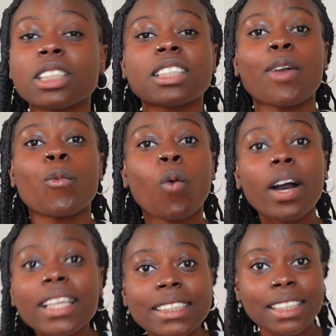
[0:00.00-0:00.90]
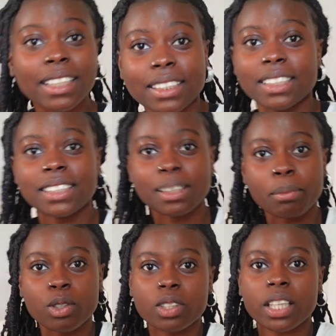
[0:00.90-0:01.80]
as I wanted to listen to
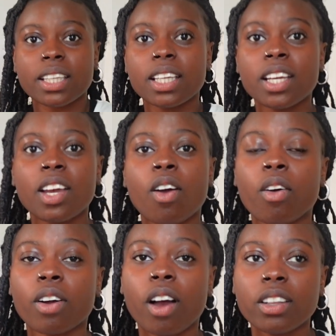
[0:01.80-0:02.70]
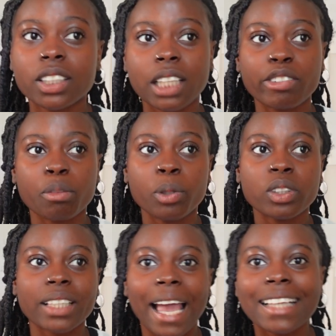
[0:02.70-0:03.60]
music or other types of
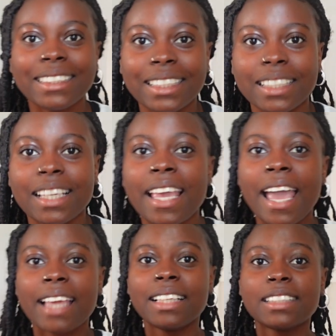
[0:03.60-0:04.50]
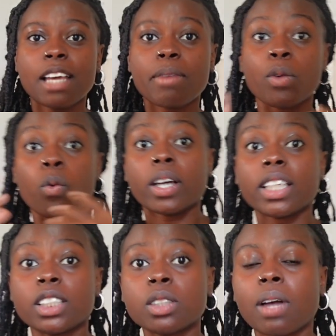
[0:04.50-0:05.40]
music, I didn't. Anytime I
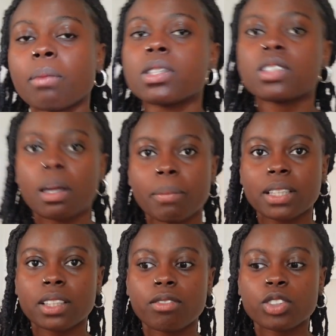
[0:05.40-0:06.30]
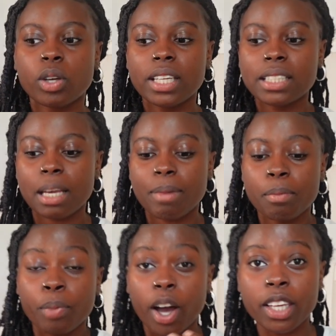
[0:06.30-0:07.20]
wanted to, I would stop myself. So anytime my
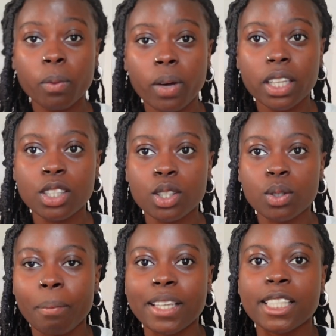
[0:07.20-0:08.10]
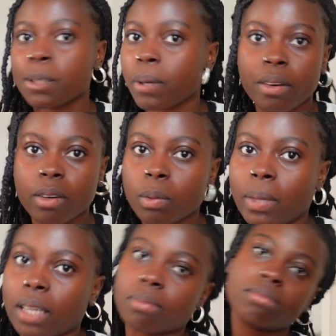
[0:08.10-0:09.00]
body wanted to, my spirit would be
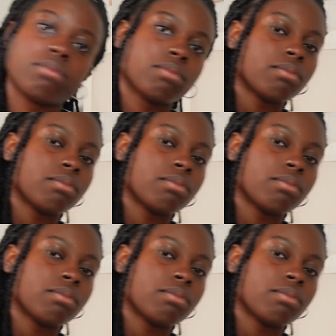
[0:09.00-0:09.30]
like,